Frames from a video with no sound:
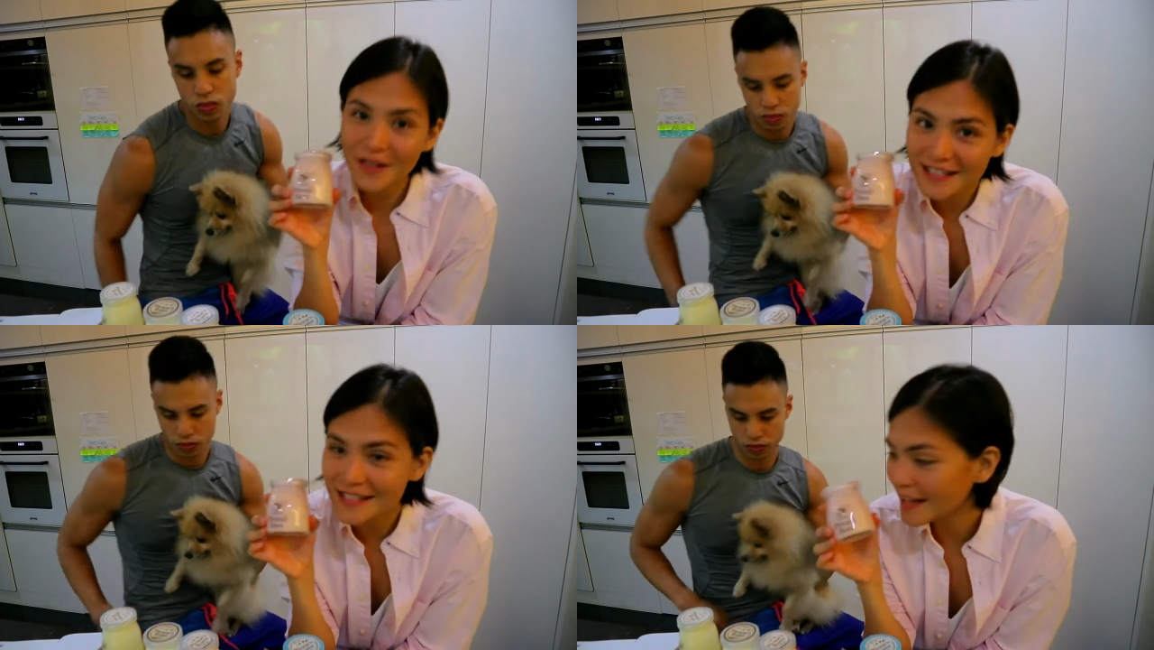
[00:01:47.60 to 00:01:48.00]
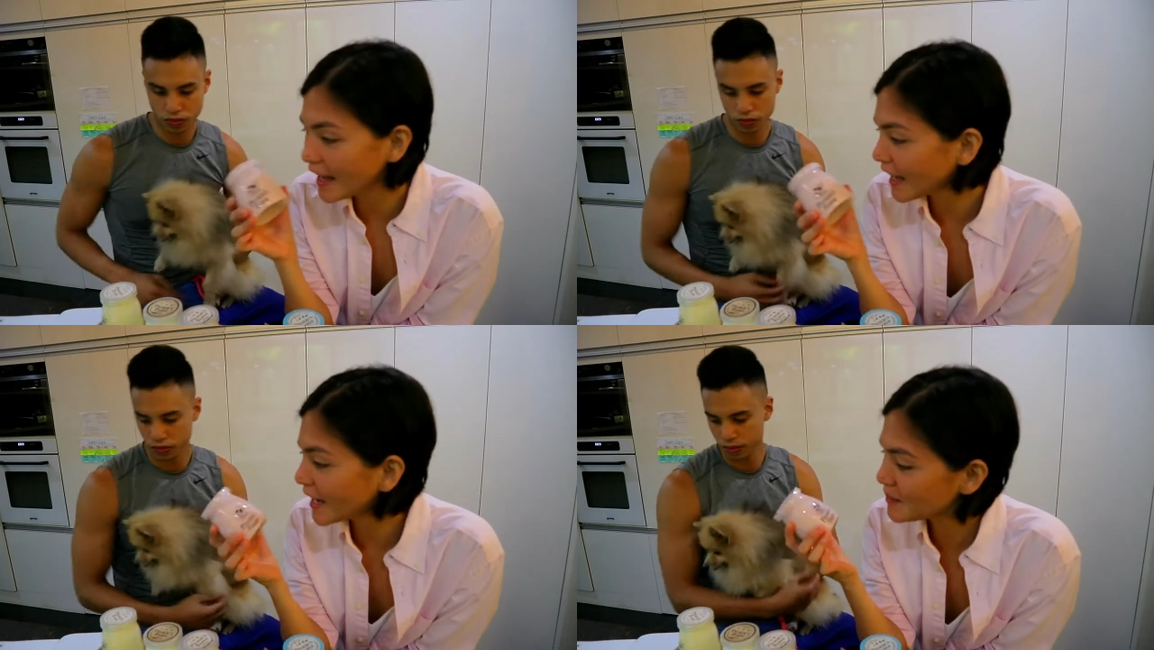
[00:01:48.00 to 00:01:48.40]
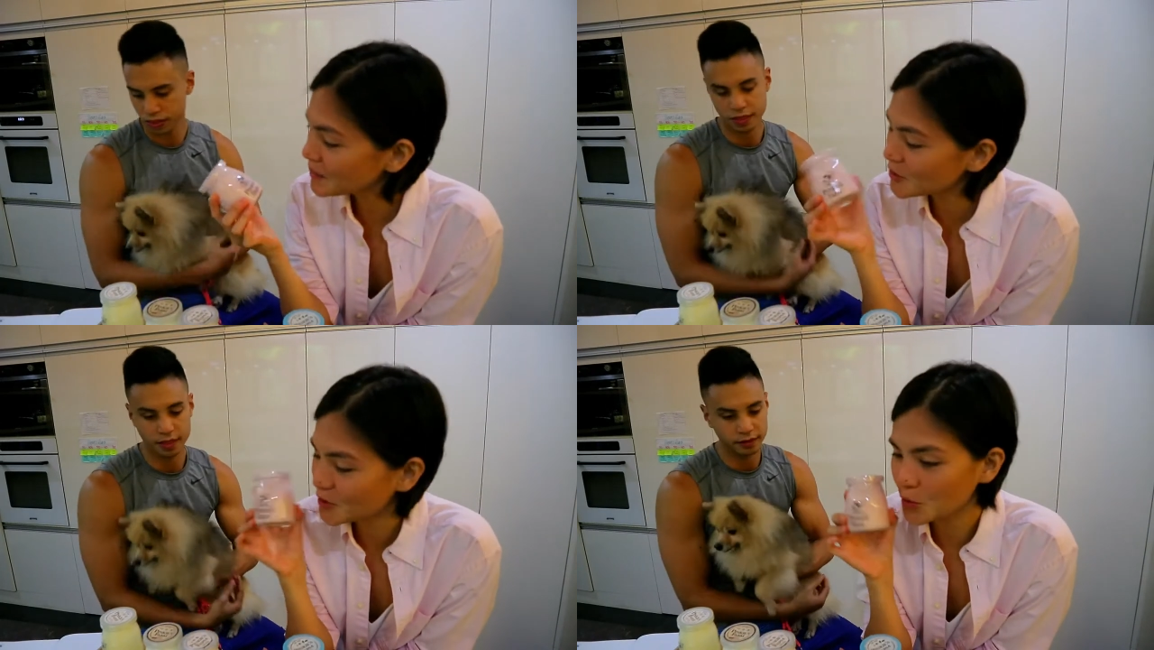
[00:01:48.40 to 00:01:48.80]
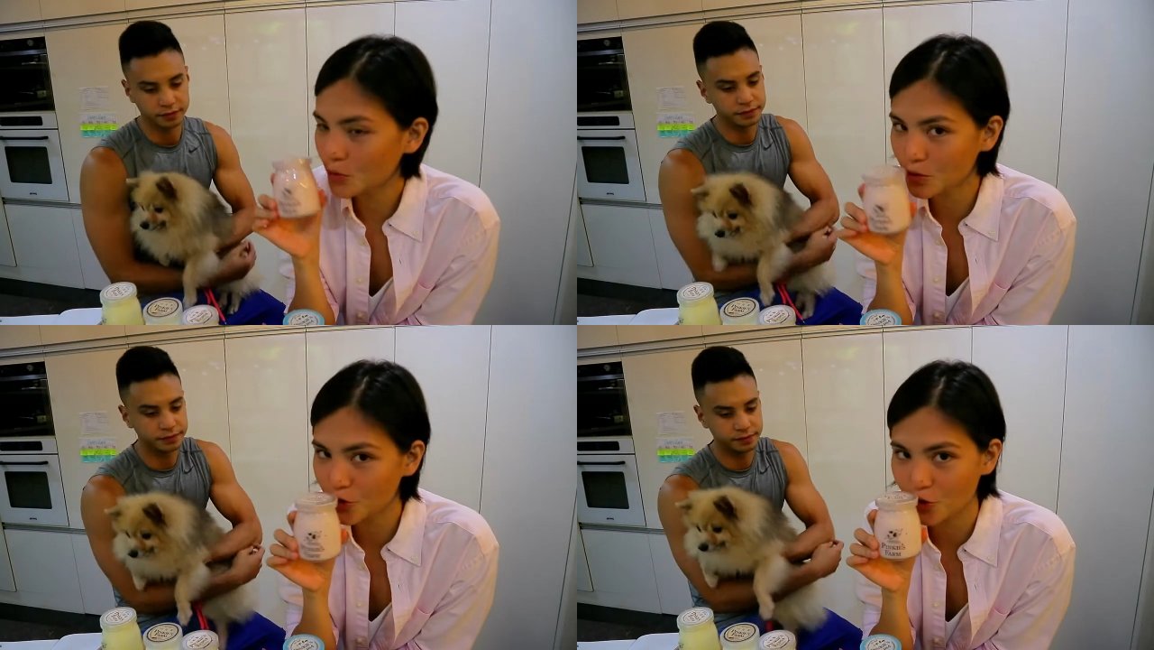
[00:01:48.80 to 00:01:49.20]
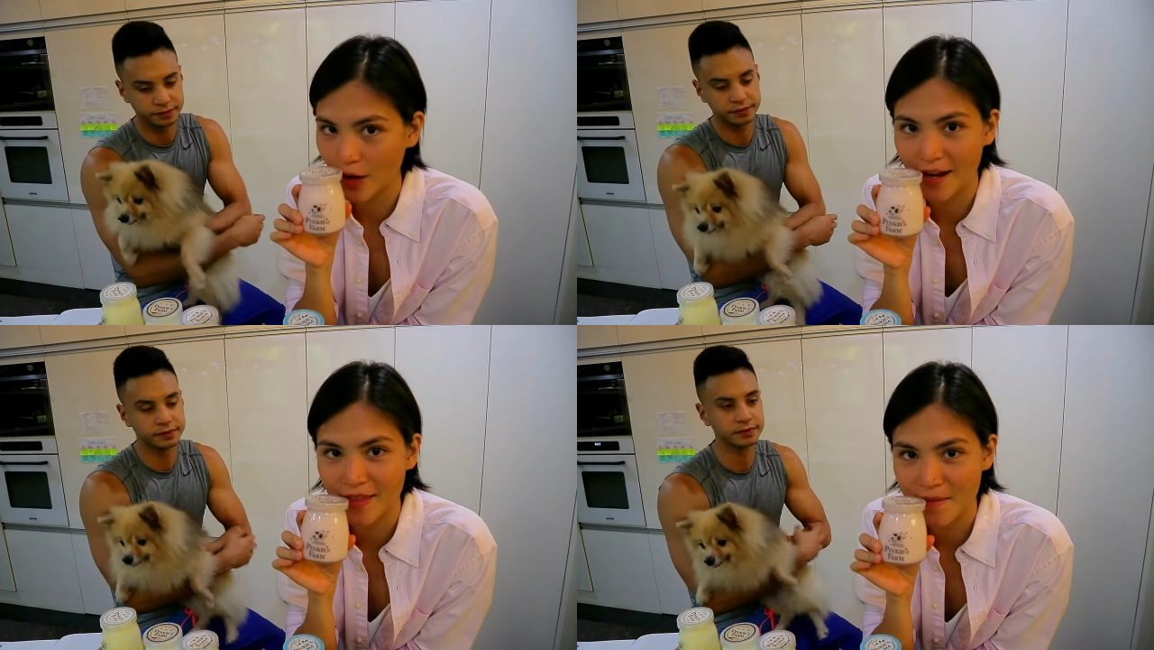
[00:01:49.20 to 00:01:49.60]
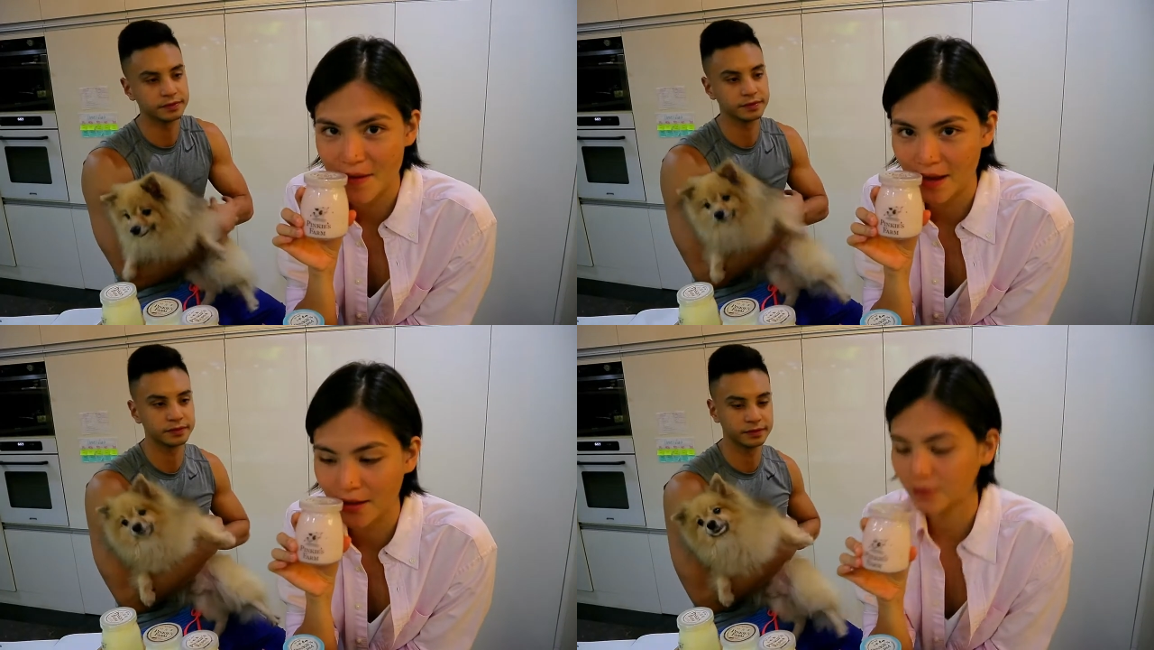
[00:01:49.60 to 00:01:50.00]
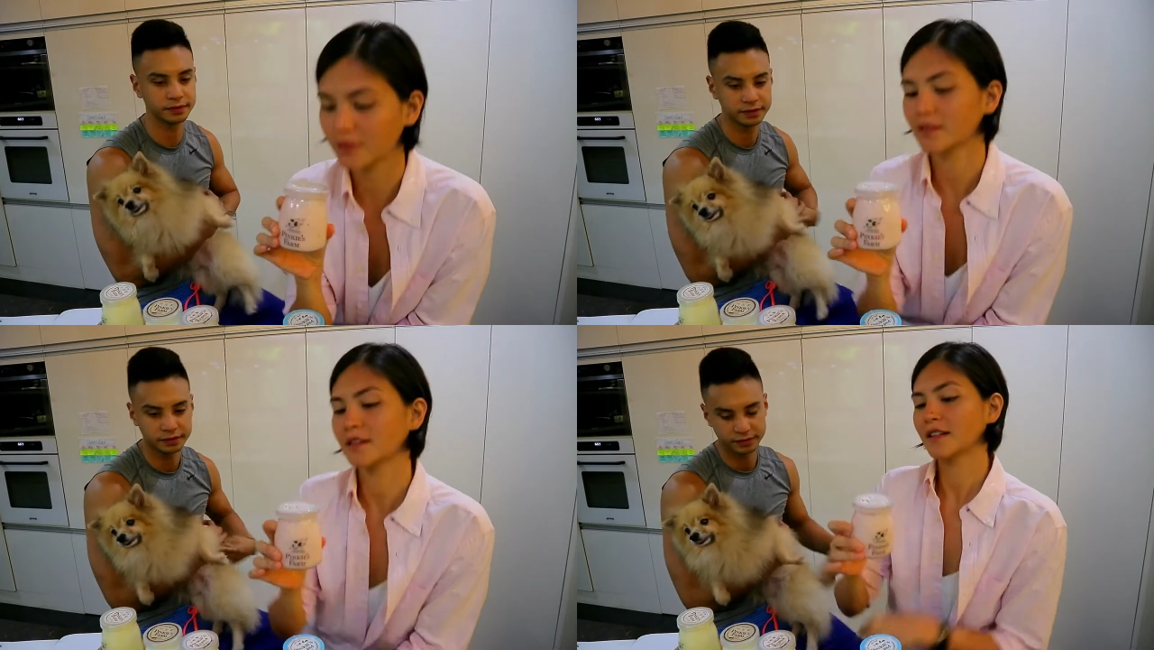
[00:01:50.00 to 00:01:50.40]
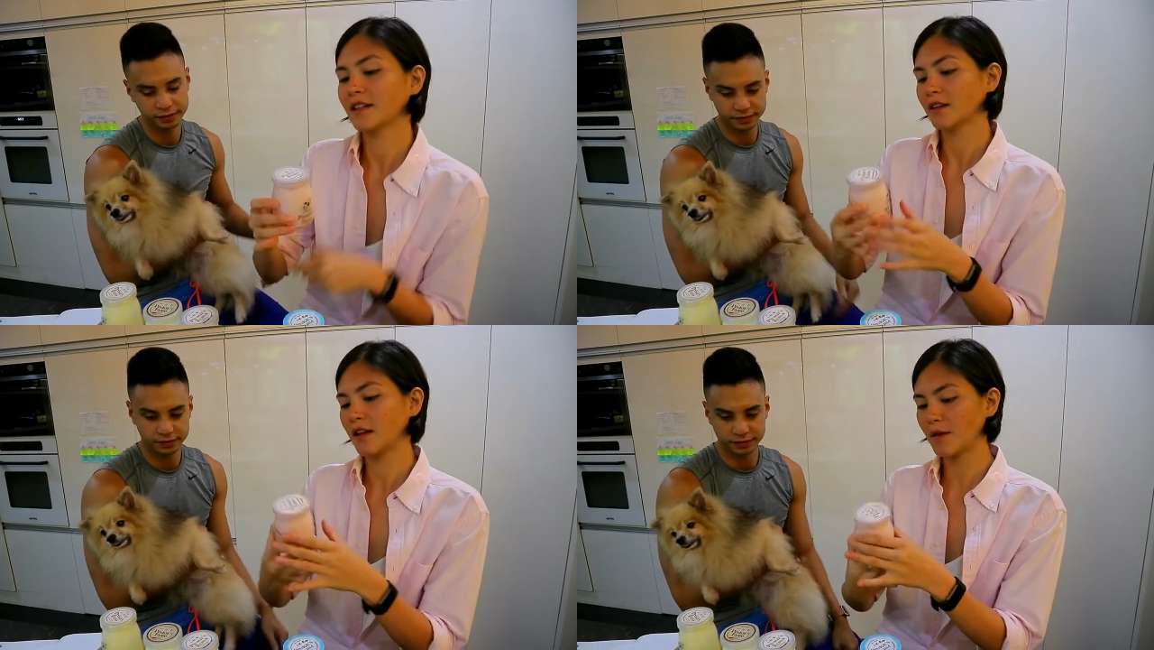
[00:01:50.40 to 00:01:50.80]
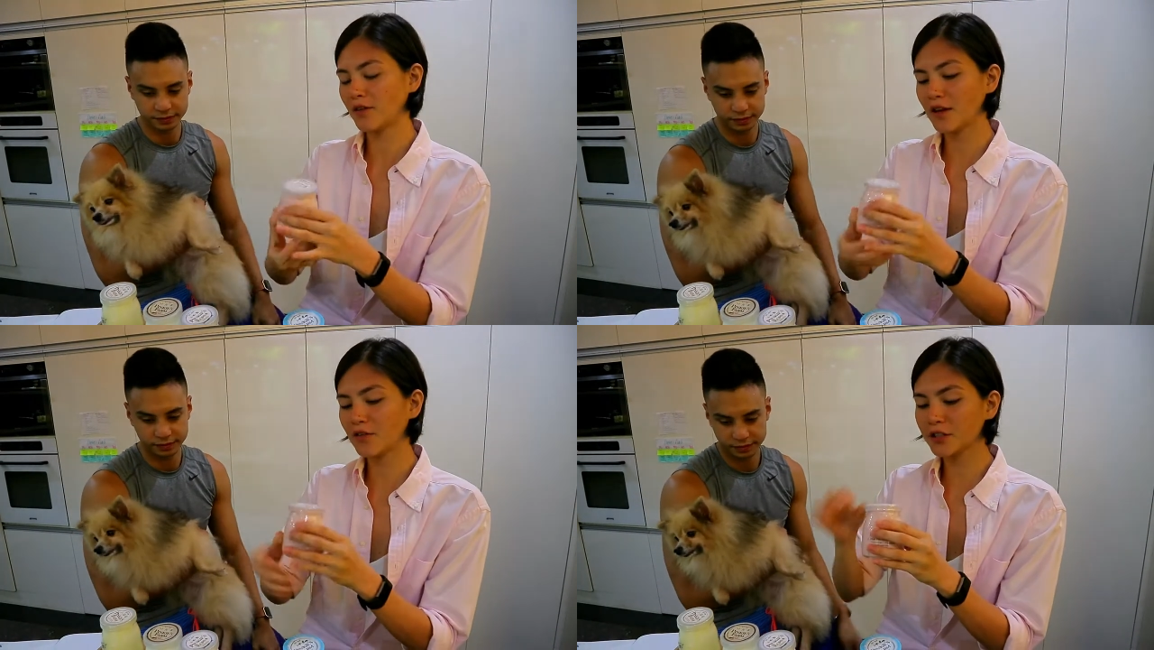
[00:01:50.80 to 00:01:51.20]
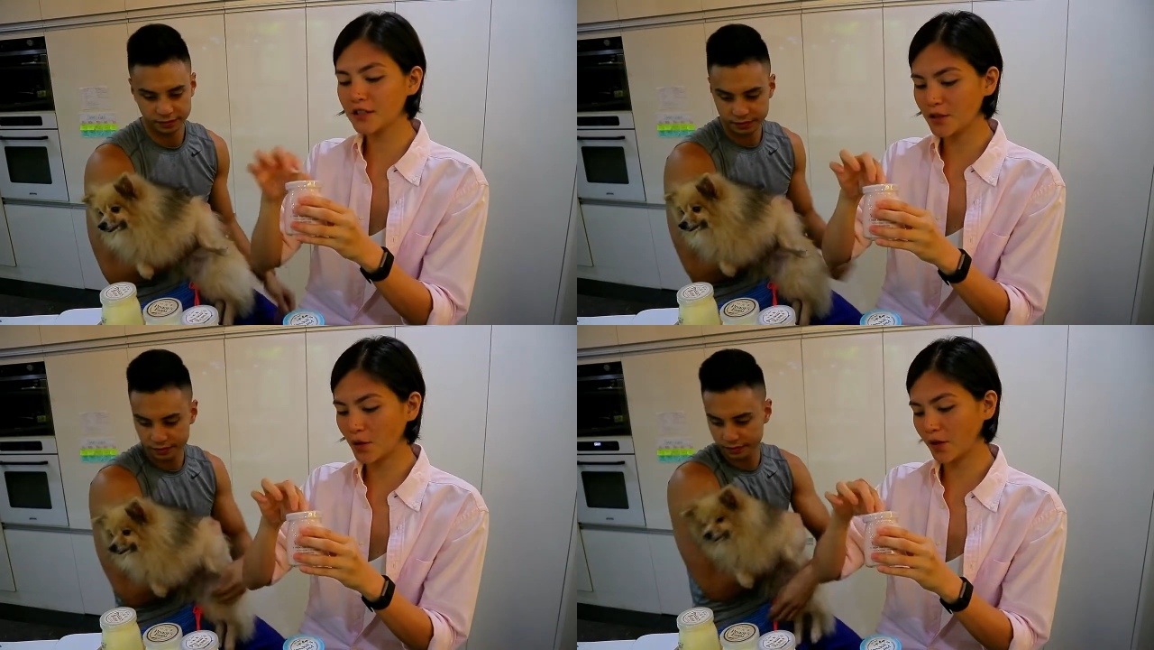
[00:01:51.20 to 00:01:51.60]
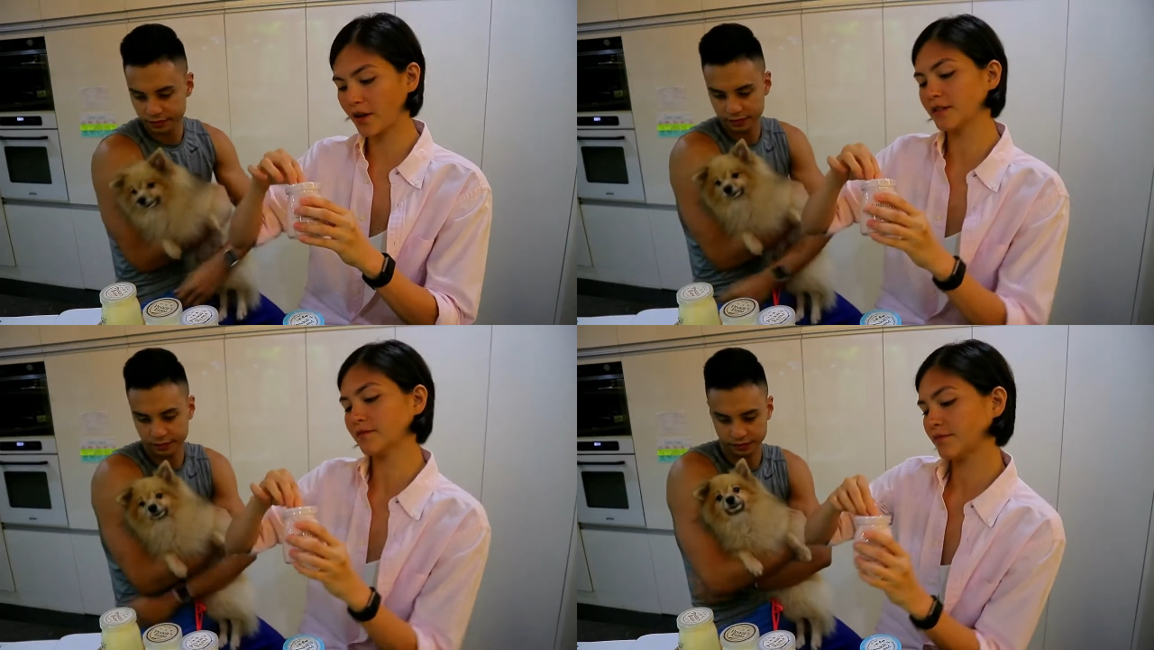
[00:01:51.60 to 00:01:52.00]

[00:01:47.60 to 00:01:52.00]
Speaker 1: it's time to try them out. Okay, my favorite is yogurt.